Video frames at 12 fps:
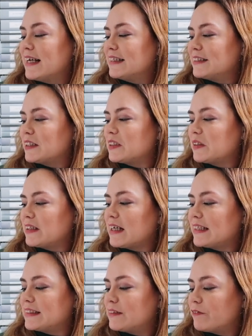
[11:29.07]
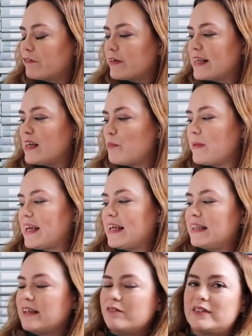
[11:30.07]
There's also a nice
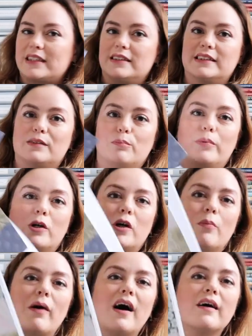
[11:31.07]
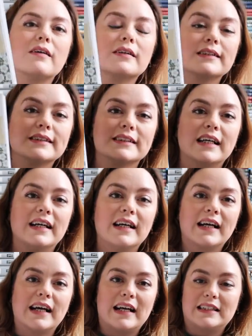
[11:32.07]
freebie. They've done some bookmarks
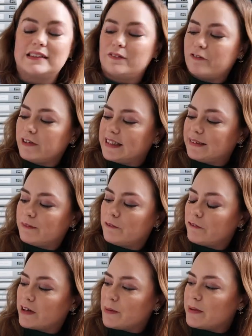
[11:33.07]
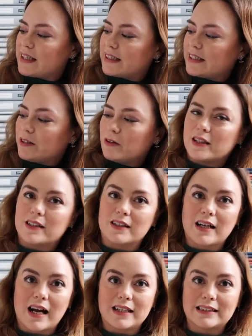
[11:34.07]
as a freebie that you
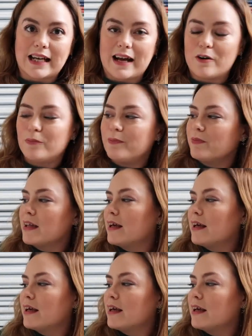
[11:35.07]
can cut out